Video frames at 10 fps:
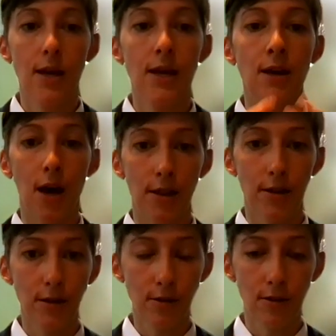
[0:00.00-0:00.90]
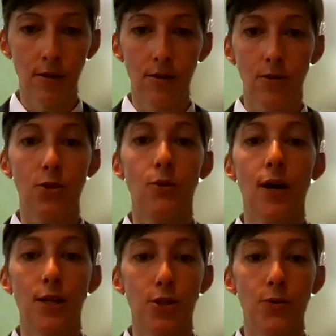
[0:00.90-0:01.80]
in others do
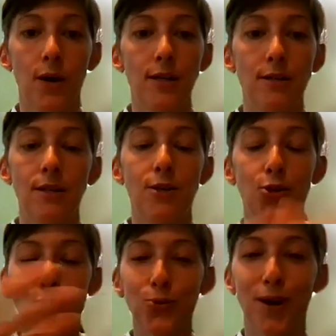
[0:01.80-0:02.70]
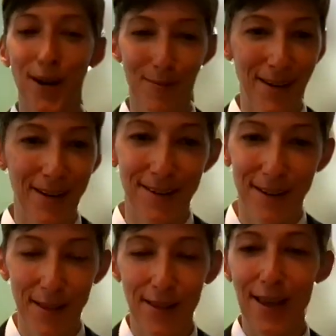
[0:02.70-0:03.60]
do I see you, Armin,
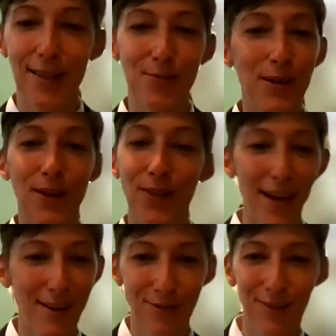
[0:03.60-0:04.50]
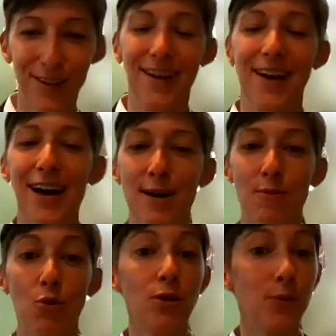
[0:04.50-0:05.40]
in in real life,
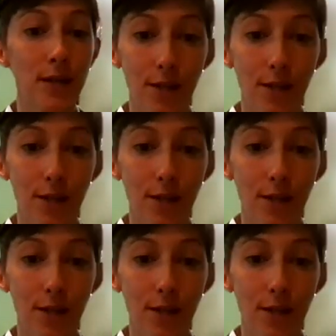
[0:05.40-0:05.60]
um, or do